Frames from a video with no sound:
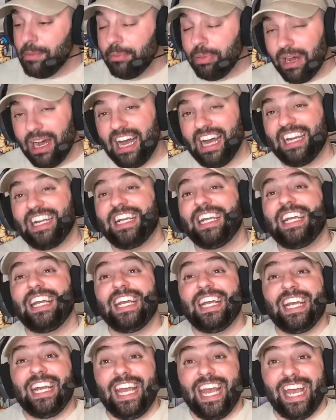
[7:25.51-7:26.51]
But
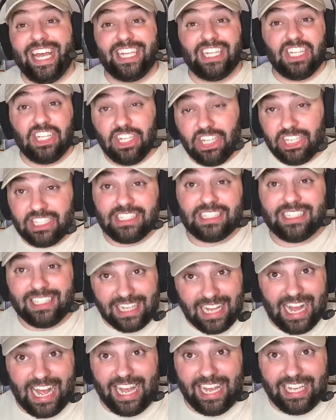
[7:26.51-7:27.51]
it looks
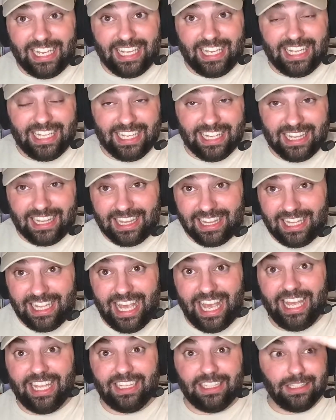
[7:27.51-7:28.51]
like
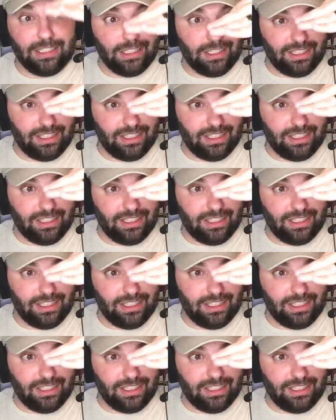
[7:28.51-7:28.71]
it